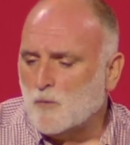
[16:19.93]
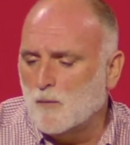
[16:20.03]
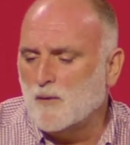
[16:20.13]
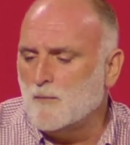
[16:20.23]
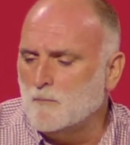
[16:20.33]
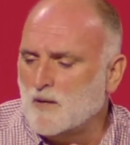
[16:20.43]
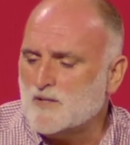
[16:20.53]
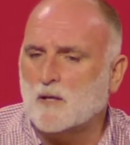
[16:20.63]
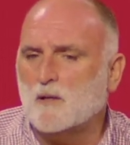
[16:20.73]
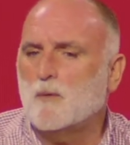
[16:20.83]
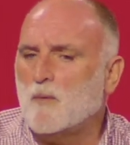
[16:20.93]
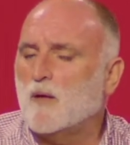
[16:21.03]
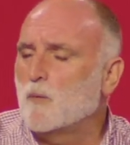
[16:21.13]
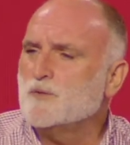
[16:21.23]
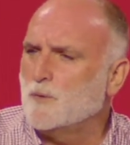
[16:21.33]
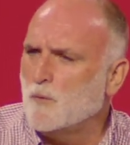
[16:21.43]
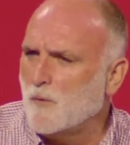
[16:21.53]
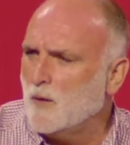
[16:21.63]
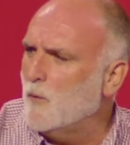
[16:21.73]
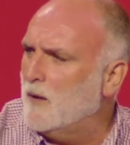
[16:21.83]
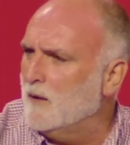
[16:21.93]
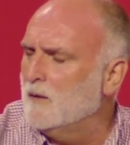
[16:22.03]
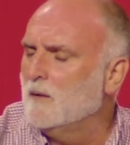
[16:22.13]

told me, My son, everybody wants to do the cooking,